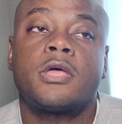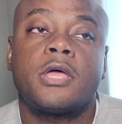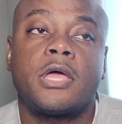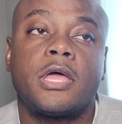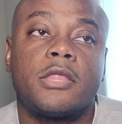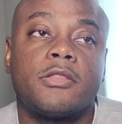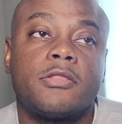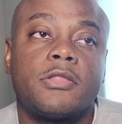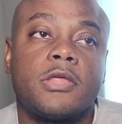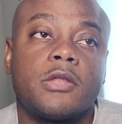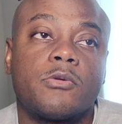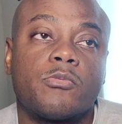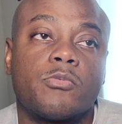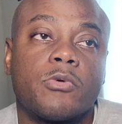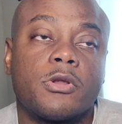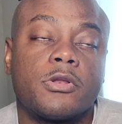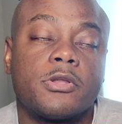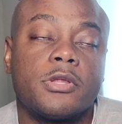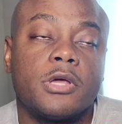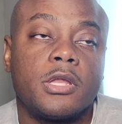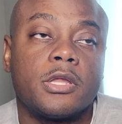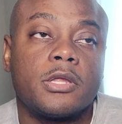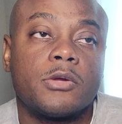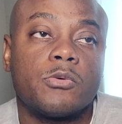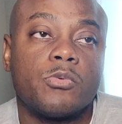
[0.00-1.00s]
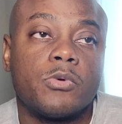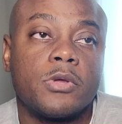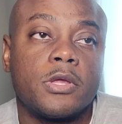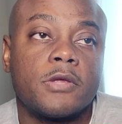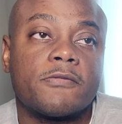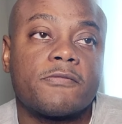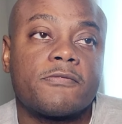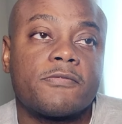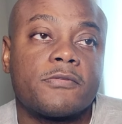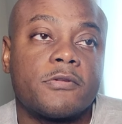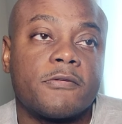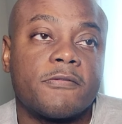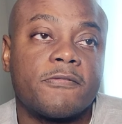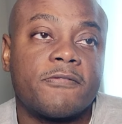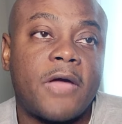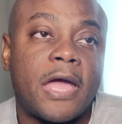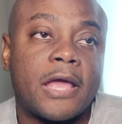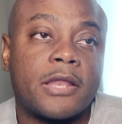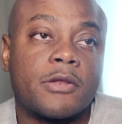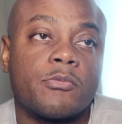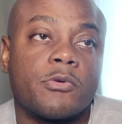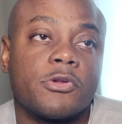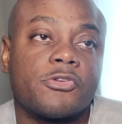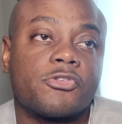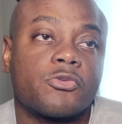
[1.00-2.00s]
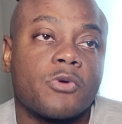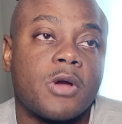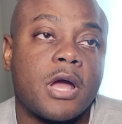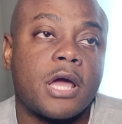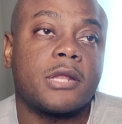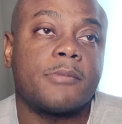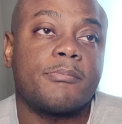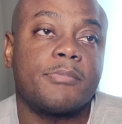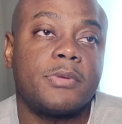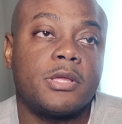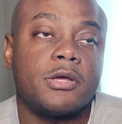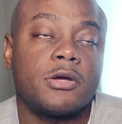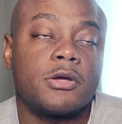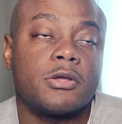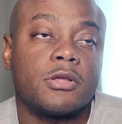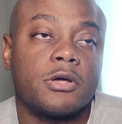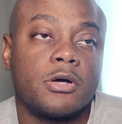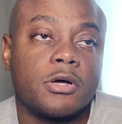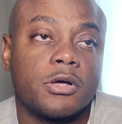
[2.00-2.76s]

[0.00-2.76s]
And then we're dealing with the fact that we're trying to be